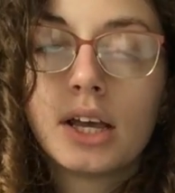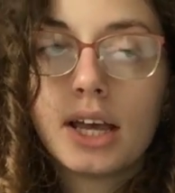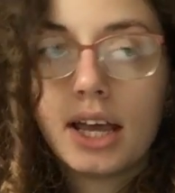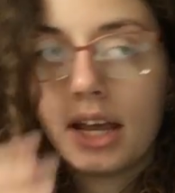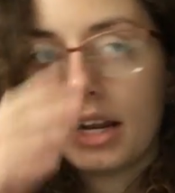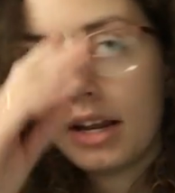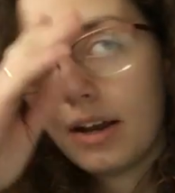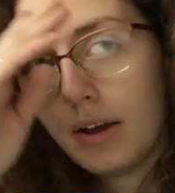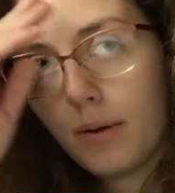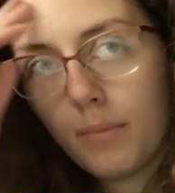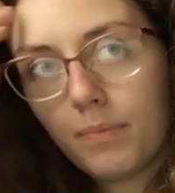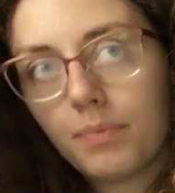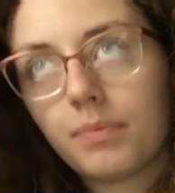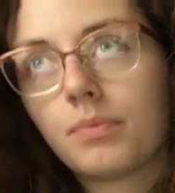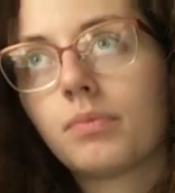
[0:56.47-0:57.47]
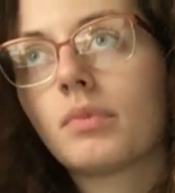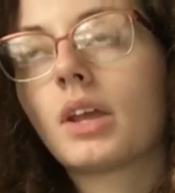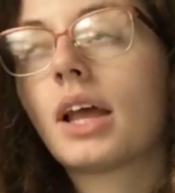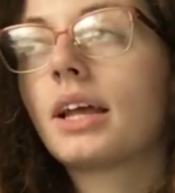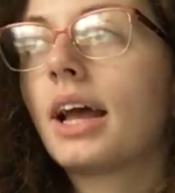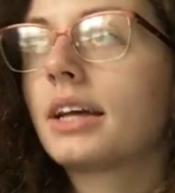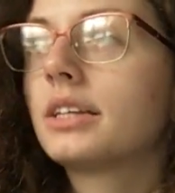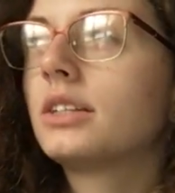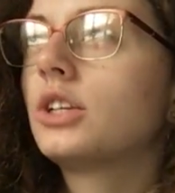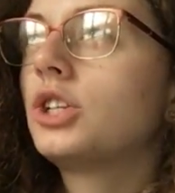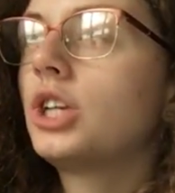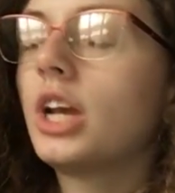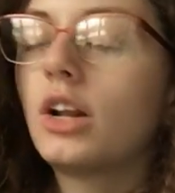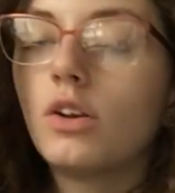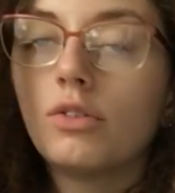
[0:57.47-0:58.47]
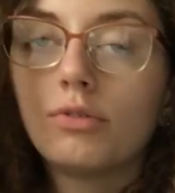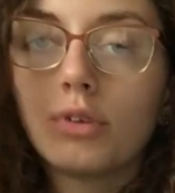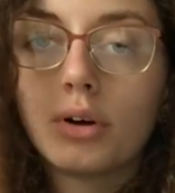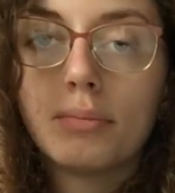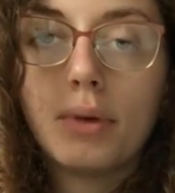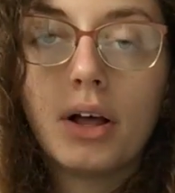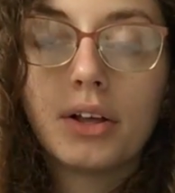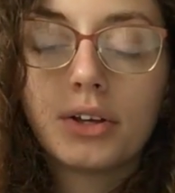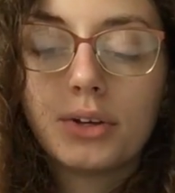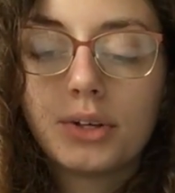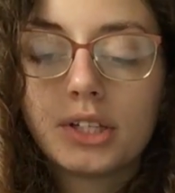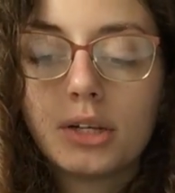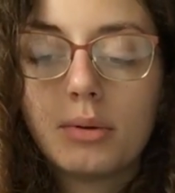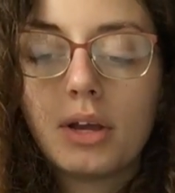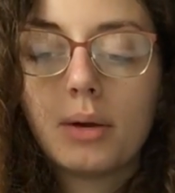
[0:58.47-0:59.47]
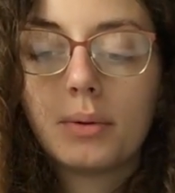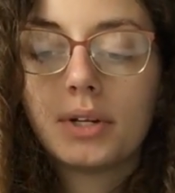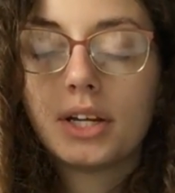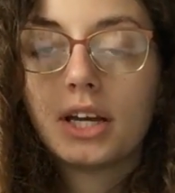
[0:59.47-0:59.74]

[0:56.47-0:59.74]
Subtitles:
It acts as a channel for molecules to be able to